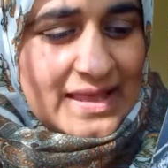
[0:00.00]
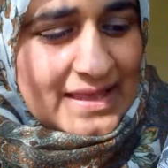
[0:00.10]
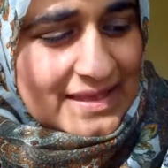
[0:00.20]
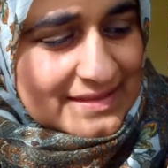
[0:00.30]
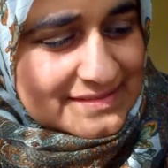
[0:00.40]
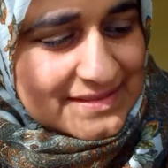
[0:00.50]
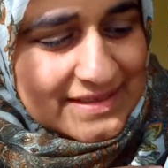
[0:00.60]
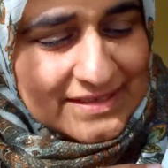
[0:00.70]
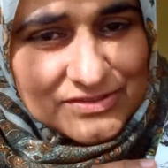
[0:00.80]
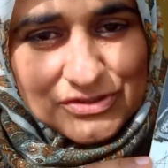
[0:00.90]
and
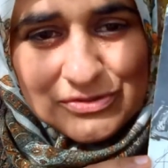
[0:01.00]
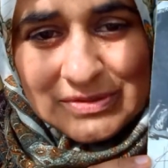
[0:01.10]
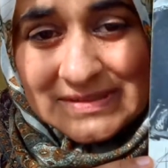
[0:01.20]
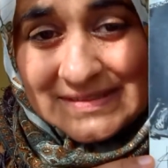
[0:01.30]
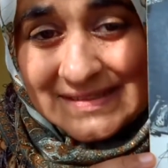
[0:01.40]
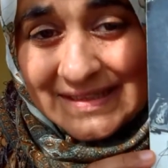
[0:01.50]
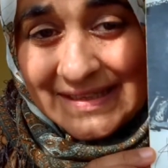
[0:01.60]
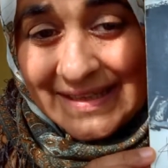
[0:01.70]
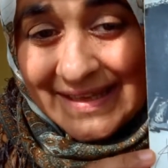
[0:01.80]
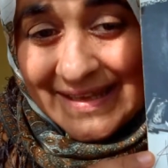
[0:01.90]
as you can
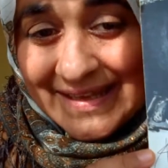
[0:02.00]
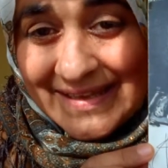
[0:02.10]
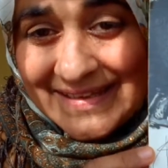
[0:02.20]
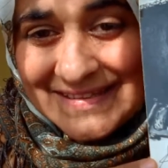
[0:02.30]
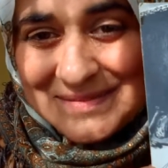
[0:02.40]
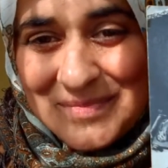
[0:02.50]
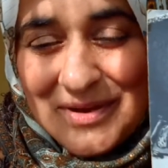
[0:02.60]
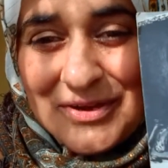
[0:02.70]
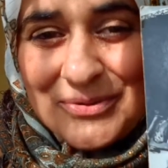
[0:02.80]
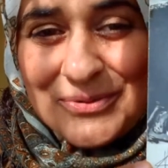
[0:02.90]
see here, it's
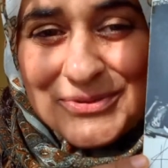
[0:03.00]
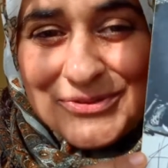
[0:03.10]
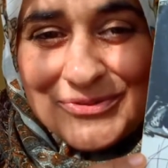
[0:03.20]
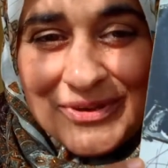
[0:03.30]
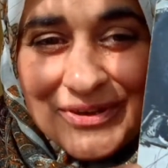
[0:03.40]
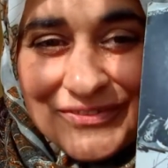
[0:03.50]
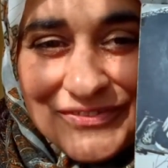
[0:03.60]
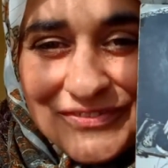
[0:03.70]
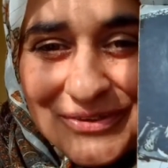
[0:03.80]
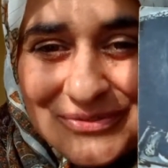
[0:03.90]
my
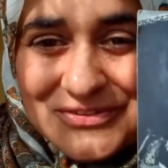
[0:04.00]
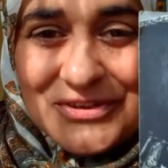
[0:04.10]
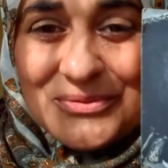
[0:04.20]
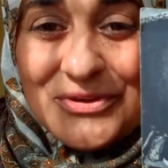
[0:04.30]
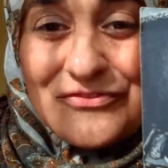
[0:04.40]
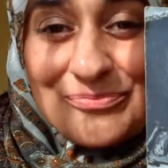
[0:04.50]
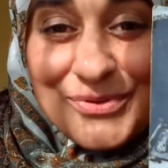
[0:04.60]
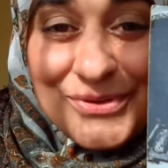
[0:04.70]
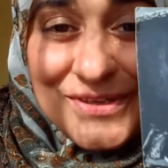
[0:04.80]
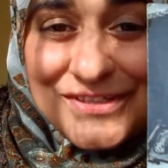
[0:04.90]
autographed photo of
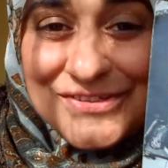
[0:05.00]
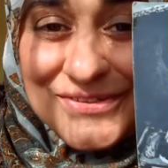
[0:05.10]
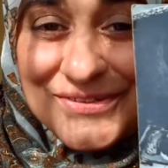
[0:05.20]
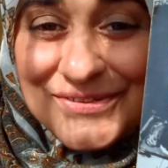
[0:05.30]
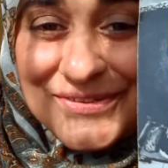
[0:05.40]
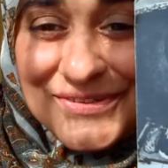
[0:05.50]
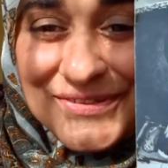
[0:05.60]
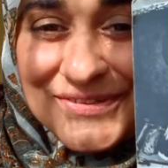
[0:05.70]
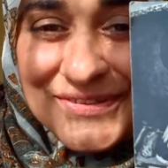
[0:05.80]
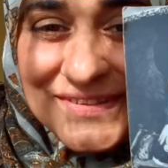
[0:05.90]
Boy
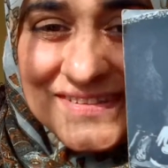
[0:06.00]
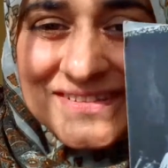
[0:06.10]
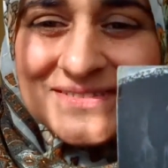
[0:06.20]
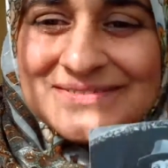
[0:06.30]
George.